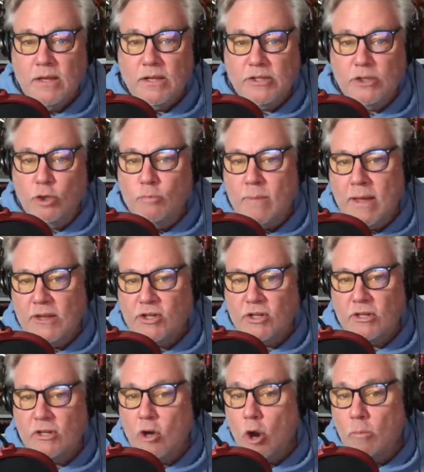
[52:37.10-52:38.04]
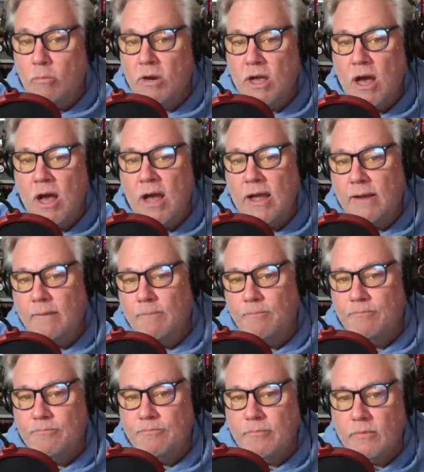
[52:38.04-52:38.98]
You mentioned Cobra Kai,
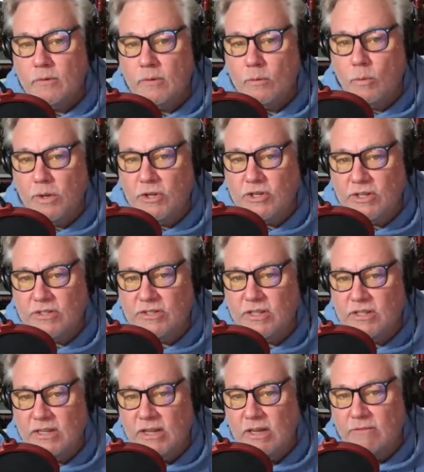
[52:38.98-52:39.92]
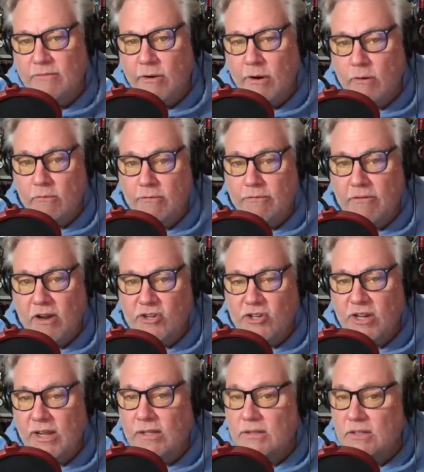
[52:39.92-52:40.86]
which is indeed very
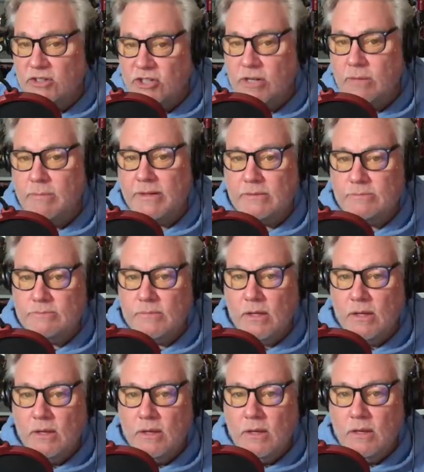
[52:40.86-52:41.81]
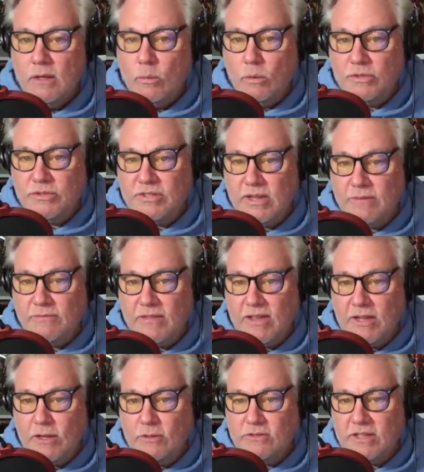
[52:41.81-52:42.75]
refreshing and legitimate. We'll see if
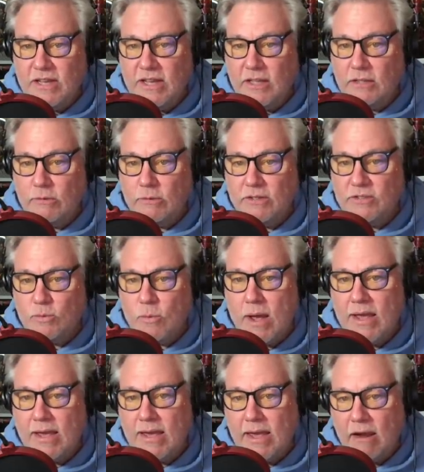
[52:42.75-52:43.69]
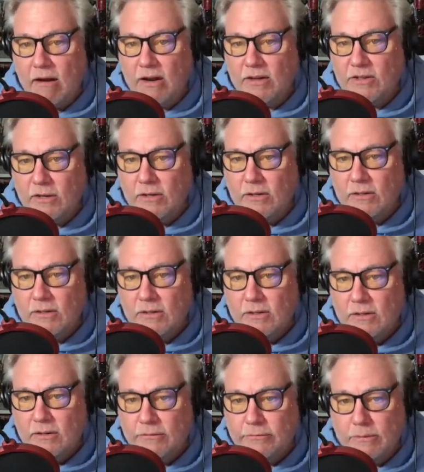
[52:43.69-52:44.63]
they use the Hilary Swank character
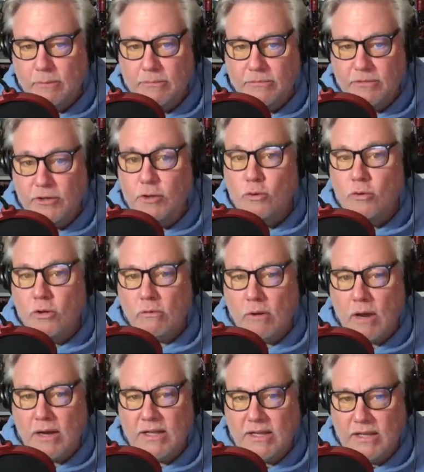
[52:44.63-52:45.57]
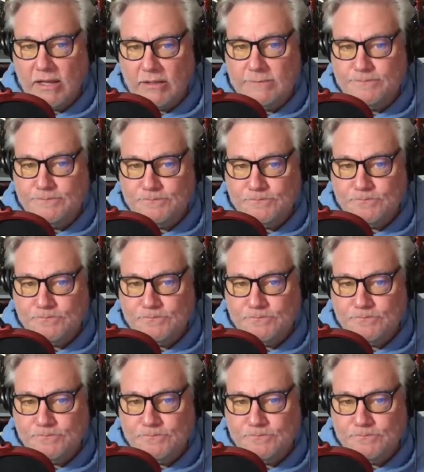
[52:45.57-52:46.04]
from The New Karate Kid.